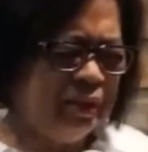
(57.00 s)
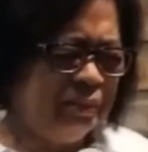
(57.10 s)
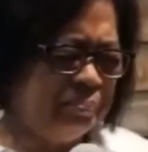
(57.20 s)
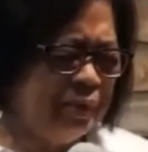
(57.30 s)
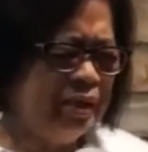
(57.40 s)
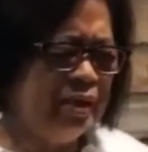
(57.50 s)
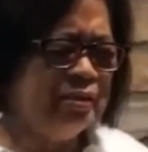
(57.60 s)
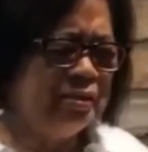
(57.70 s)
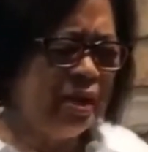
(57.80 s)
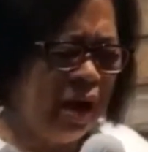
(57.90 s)

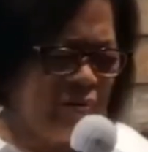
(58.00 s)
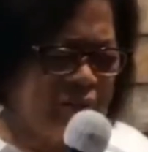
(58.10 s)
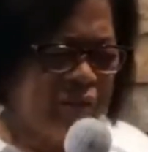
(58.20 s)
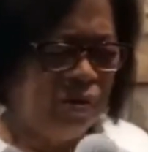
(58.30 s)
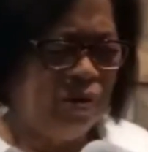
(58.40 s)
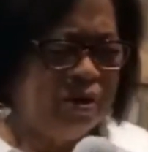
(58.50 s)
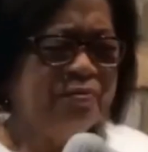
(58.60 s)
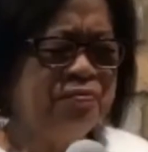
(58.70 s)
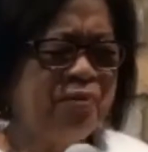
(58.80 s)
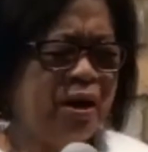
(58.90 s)
bringing down the
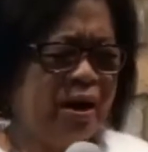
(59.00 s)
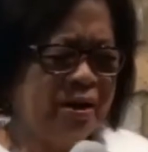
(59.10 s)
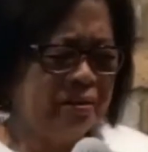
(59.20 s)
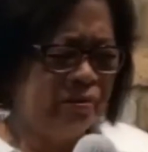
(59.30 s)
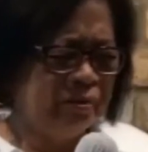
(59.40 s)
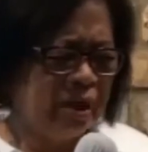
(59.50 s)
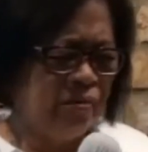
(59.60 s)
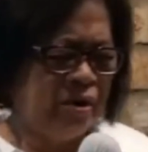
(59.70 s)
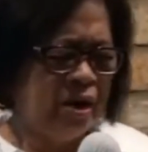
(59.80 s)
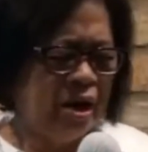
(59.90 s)
holy fire on
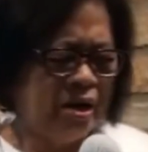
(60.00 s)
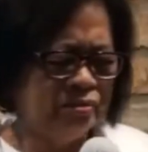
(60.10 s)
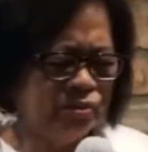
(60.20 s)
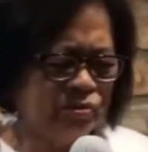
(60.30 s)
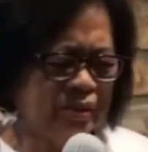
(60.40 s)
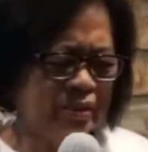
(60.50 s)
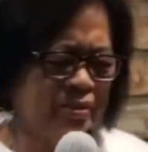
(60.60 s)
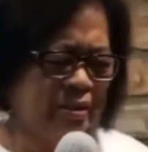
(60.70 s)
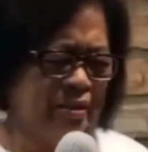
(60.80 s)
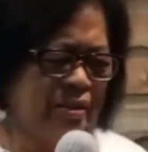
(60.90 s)
our heart, so that
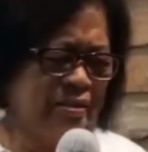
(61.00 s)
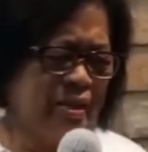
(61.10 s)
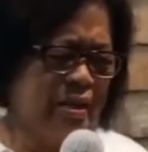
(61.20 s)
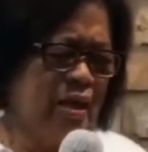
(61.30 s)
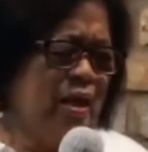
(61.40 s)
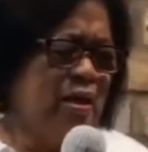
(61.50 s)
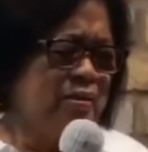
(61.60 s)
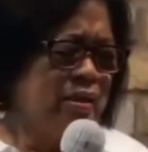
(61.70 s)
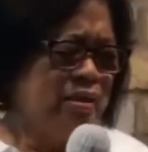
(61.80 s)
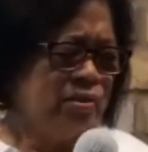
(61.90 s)

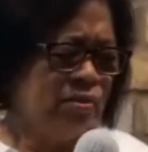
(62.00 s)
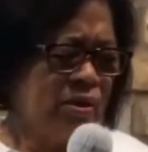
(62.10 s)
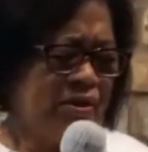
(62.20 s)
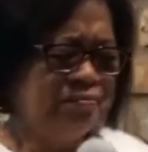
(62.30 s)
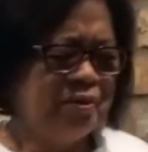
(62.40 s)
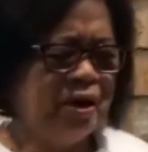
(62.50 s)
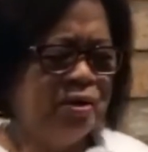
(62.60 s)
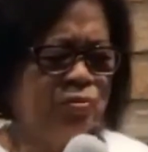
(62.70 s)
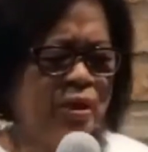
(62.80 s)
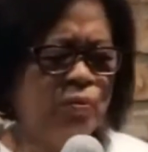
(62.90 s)
this holy
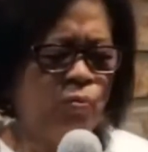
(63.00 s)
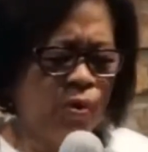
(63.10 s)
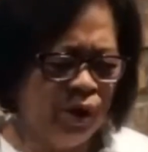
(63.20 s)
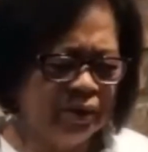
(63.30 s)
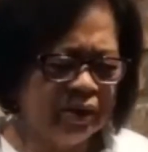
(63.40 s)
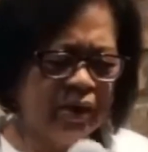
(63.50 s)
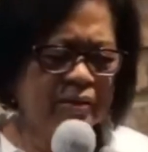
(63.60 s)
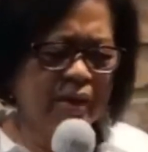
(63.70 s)
fire will work in